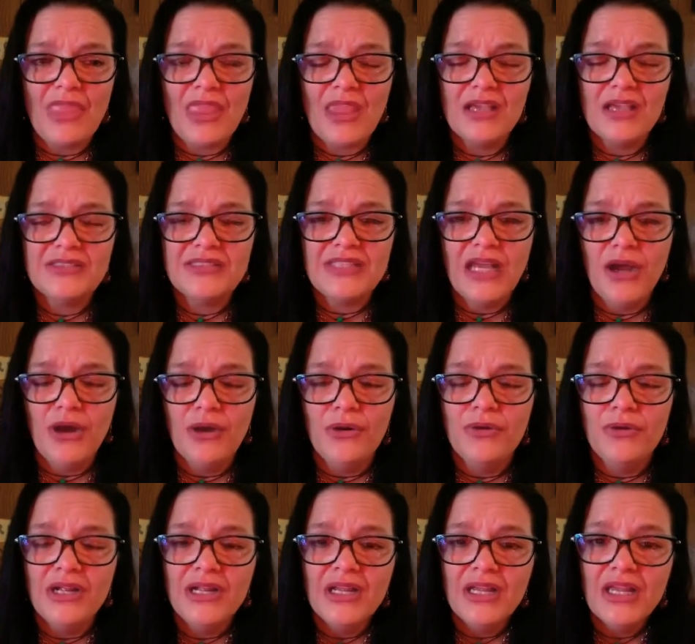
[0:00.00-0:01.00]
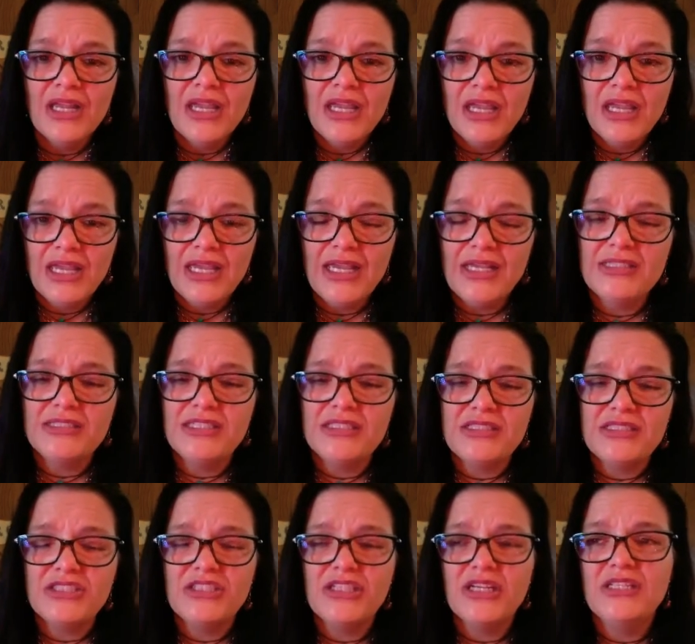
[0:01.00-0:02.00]
so he just
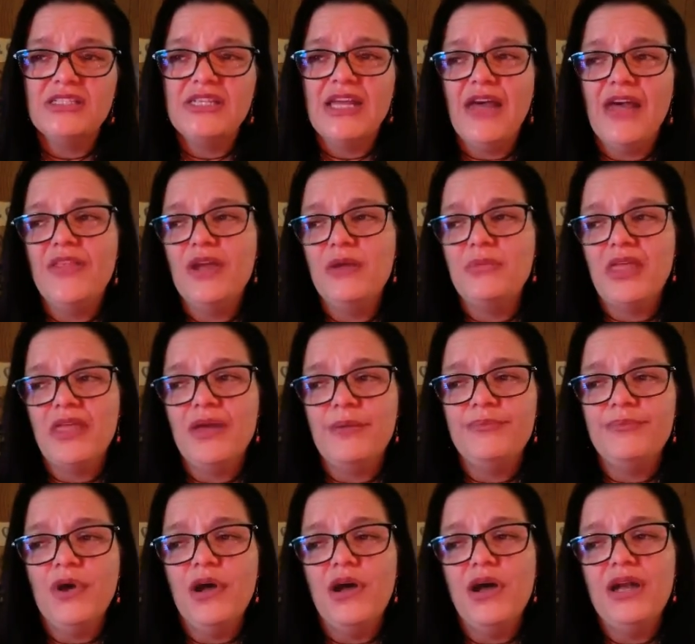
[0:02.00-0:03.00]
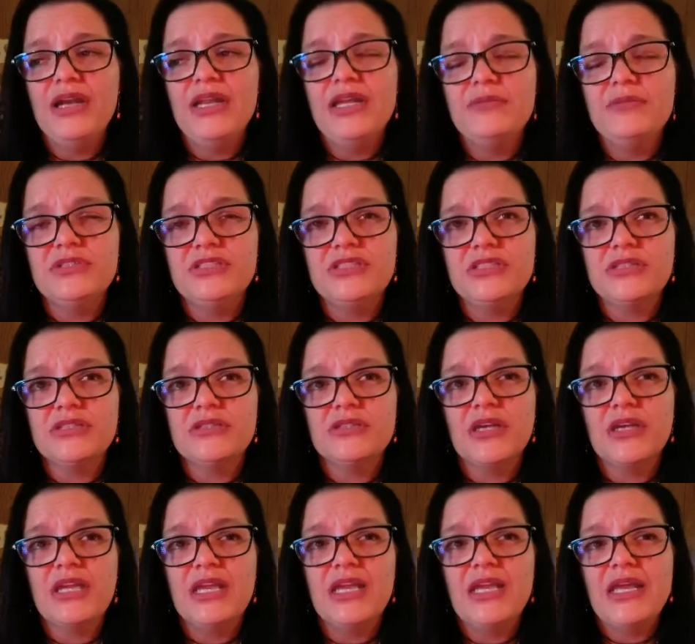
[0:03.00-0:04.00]
stood down there by that pond. He was just
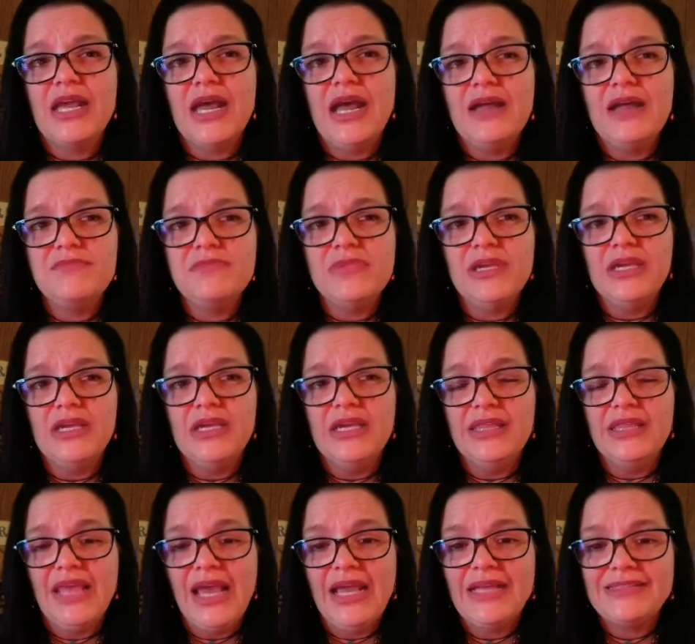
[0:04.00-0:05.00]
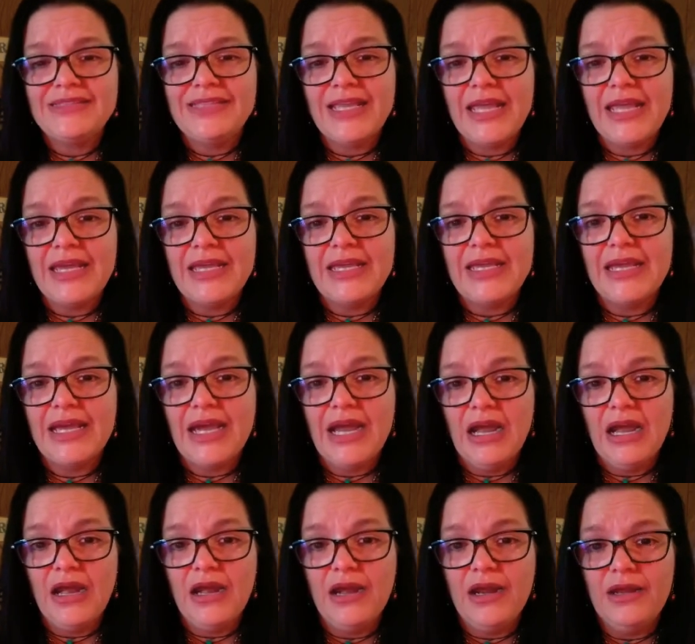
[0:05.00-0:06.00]
looking at me. And that day
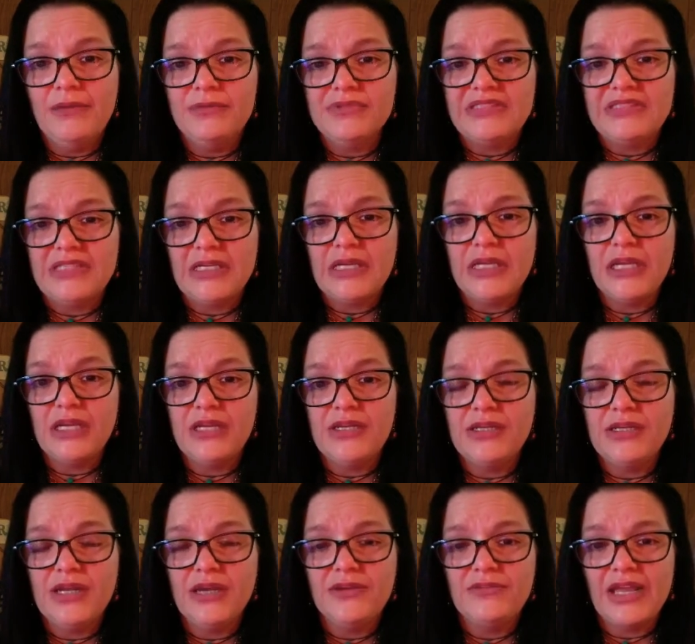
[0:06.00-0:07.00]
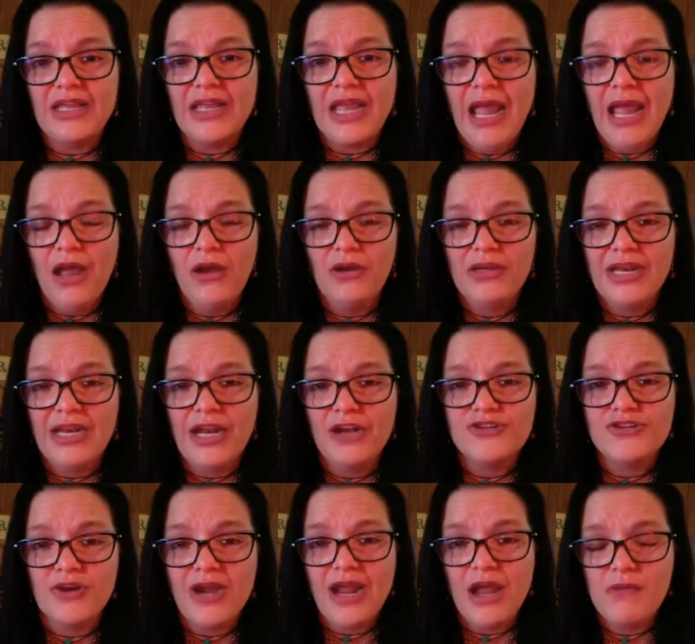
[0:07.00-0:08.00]
I was thinking of, like, how can I
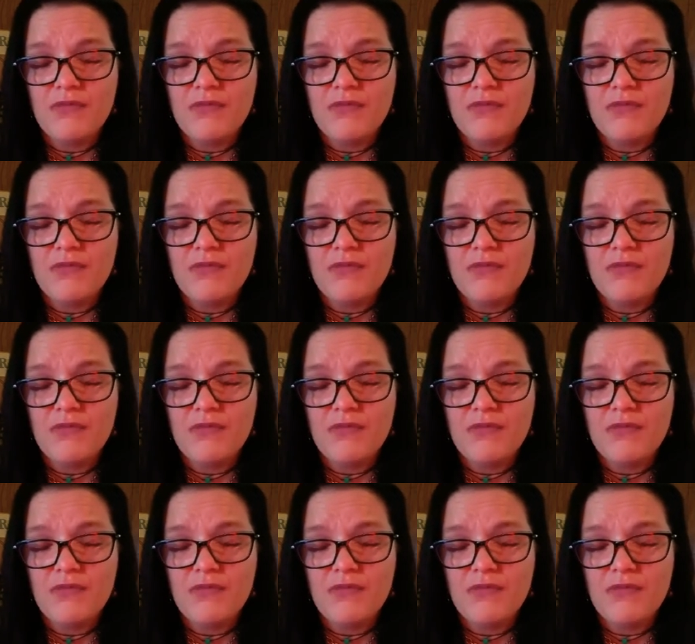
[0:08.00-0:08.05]
drown